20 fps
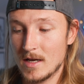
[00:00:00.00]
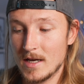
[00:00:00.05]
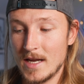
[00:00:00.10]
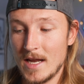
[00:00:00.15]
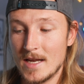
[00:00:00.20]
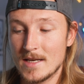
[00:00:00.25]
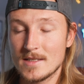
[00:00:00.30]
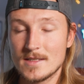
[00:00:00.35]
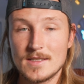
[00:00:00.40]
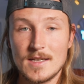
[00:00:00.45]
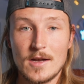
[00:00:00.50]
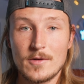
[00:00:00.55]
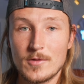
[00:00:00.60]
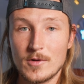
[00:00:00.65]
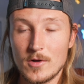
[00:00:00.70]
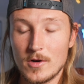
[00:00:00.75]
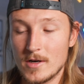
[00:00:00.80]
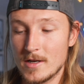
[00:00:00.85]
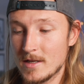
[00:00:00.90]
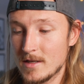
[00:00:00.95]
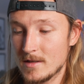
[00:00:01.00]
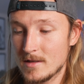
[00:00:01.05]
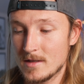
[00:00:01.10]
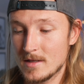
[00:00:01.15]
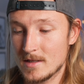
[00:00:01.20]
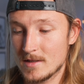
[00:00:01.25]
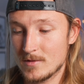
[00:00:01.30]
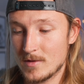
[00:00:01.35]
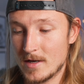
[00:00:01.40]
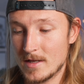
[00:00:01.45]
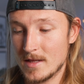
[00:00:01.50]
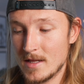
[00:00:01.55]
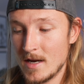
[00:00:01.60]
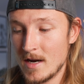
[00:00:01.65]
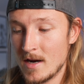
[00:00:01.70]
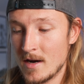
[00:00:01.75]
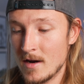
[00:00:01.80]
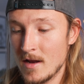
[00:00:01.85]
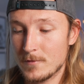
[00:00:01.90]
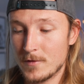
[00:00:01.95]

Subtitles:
Again, sound recording, it's right there.